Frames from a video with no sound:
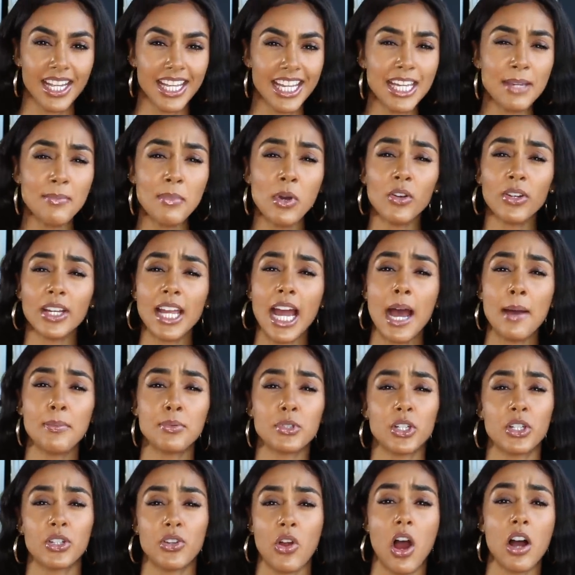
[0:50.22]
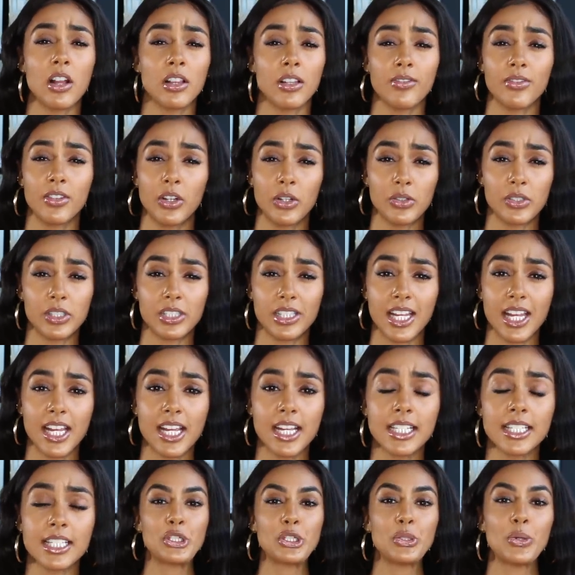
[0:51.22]
email capture, and all of those
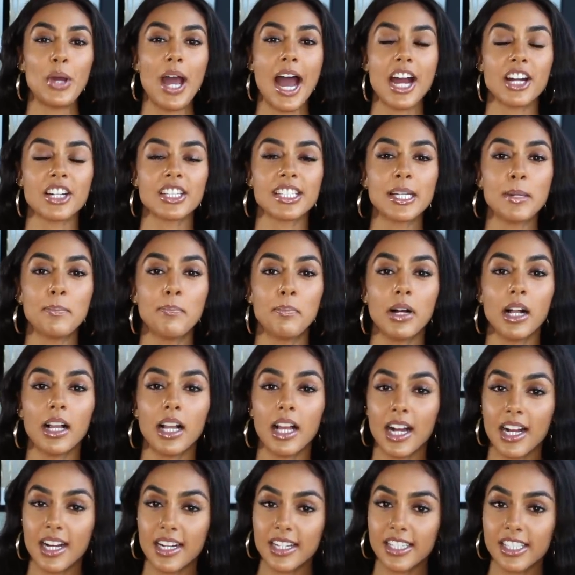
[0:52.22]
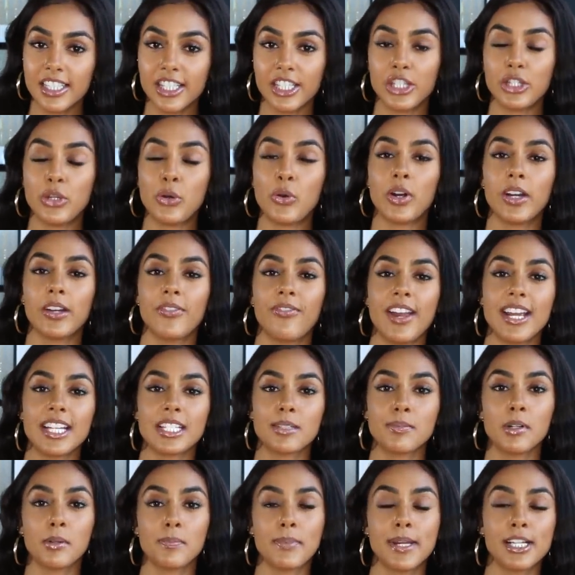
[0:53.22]
things. To actually plug your
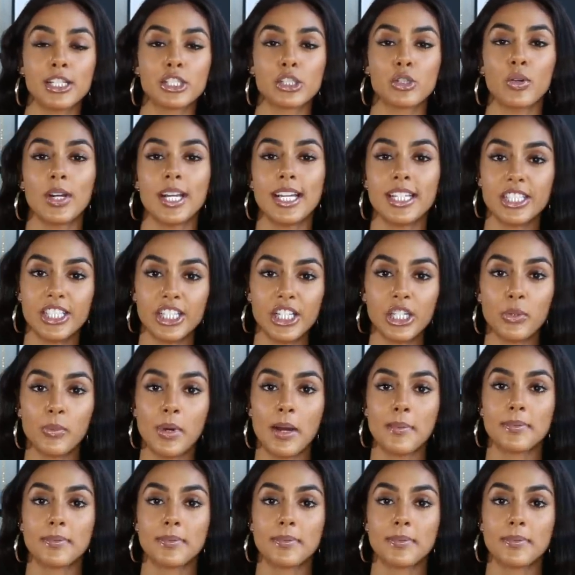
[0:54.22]
Facebook pixel into your